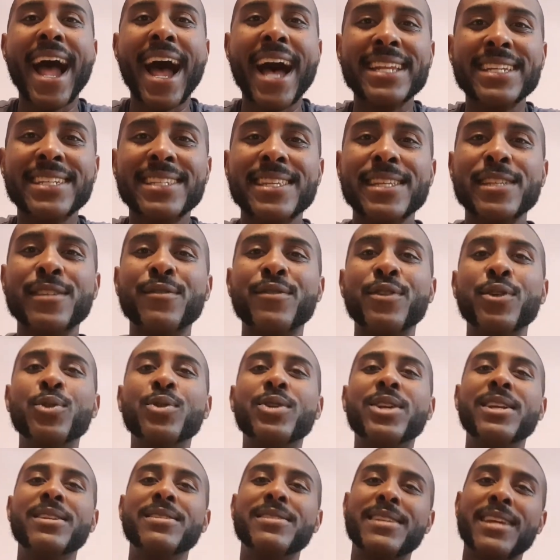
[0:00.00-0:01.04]
How does this
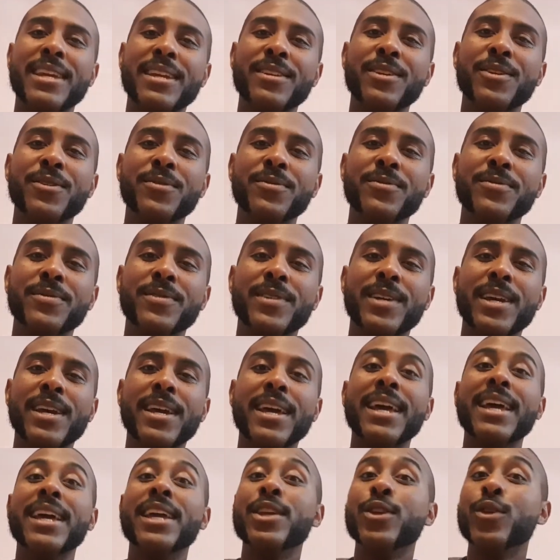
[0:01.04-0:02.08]
feud continue?
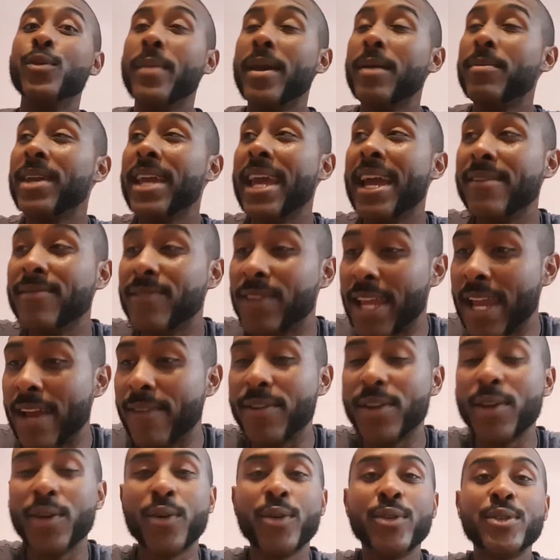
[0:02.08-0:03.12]
You maybe have
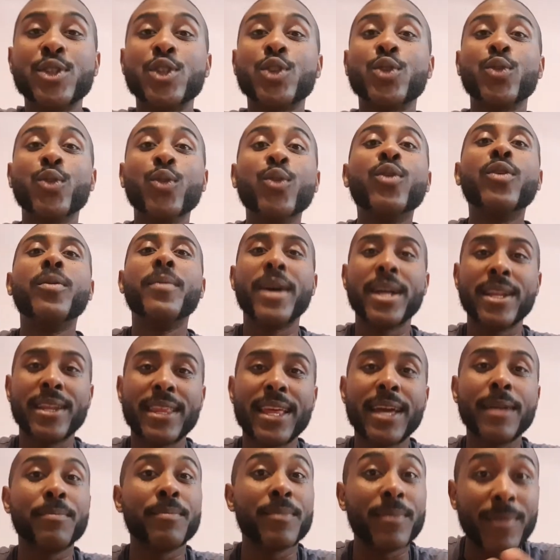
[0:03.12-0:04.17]
Kevin Owens screw him
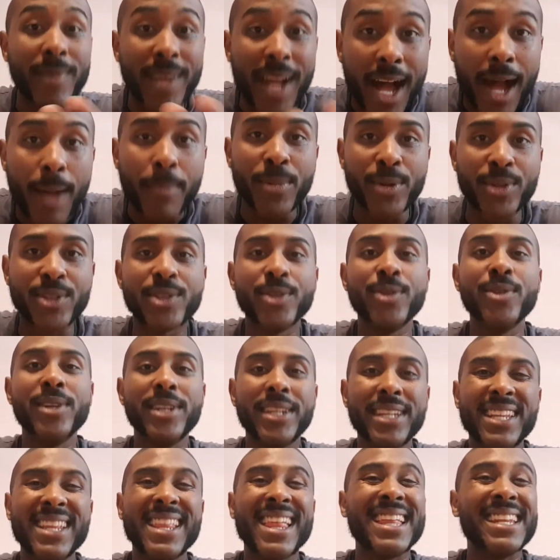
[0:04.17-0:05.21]
out of that
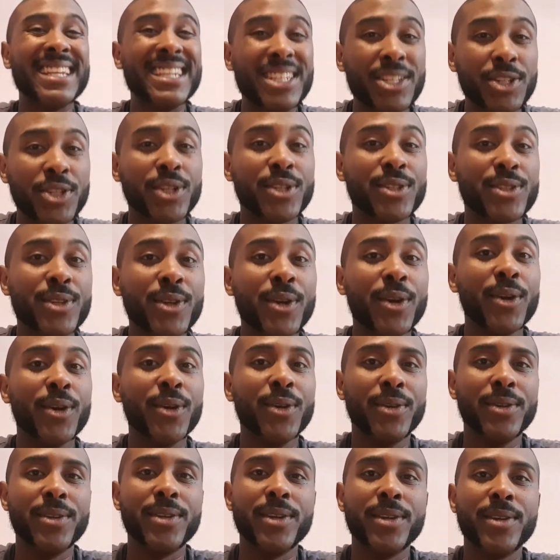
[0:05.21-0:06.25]
opportunity that he just
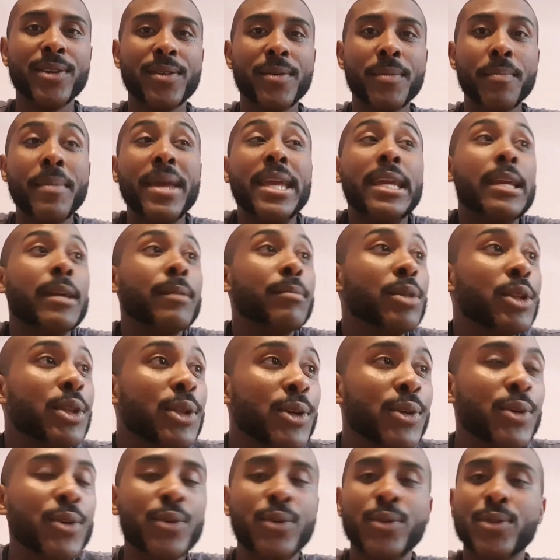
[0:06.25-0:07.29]
earned. Make
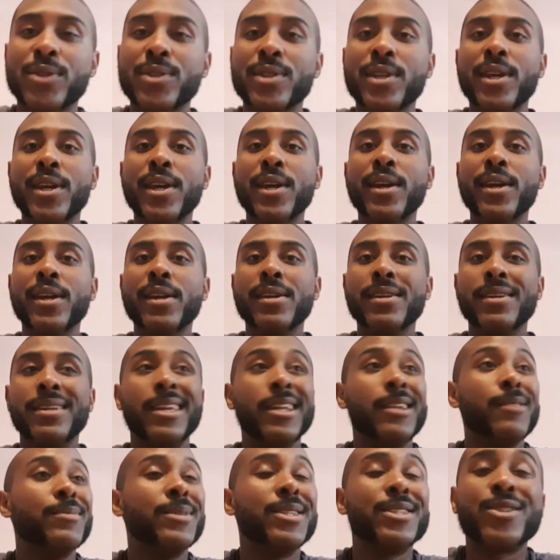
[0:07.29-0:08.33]
him lose.
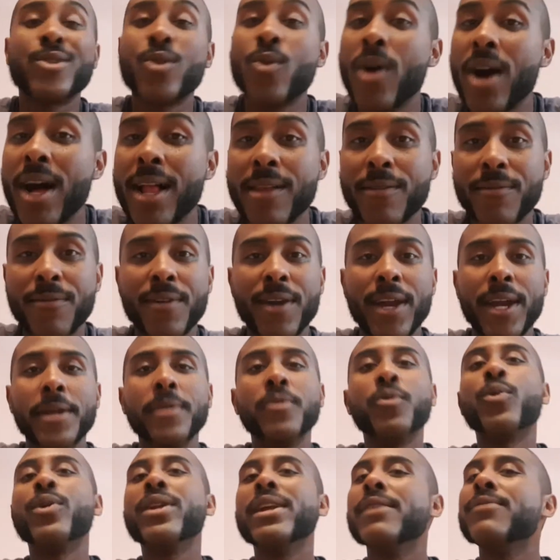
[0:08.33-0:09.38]
Get him
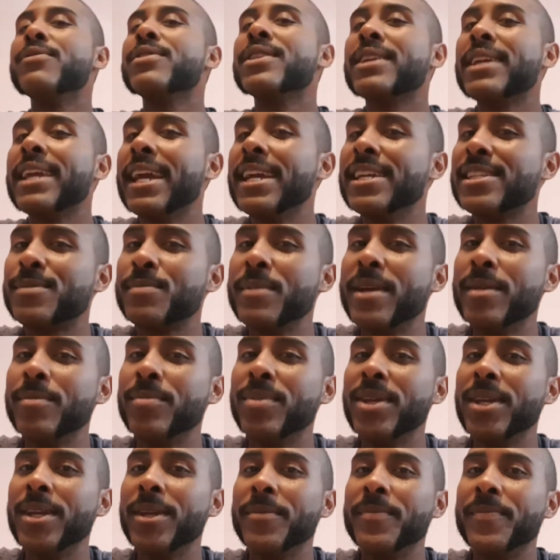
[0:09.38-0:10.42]
disqualified. Whatever the case
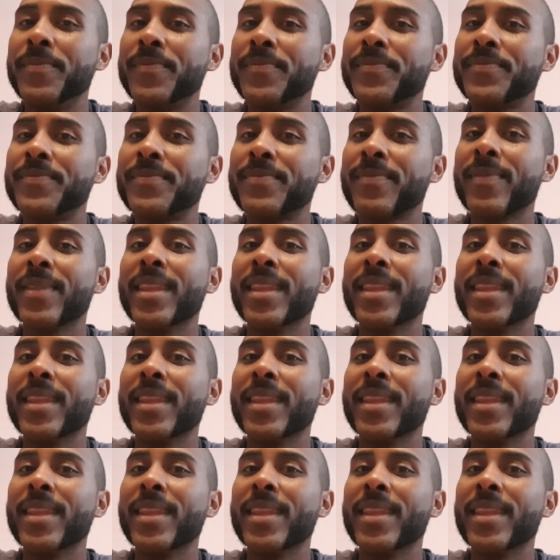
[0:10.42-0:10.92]
may be.